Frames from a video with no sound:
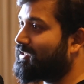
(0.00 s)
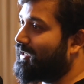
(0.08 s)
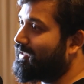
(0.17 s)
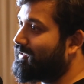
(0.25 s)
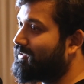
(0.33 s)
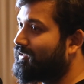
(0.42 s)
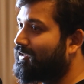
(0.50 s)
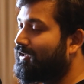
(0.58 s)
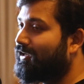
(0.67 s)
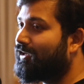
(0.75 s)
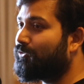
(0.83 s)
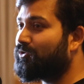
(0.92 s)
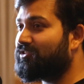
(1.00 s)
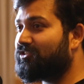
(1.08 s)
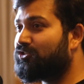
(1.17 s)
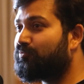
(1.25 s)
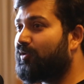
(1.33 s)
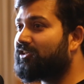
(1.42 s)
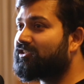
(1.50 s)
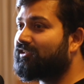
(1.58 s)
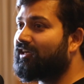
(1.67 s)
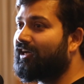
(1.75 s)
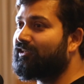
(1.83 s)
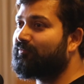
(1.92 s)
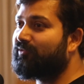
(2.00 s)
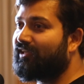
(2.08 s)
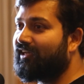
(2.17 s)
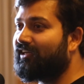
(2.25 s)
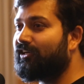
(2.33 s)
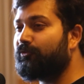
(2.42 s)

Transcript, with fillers: kind. It was a special kind of plane.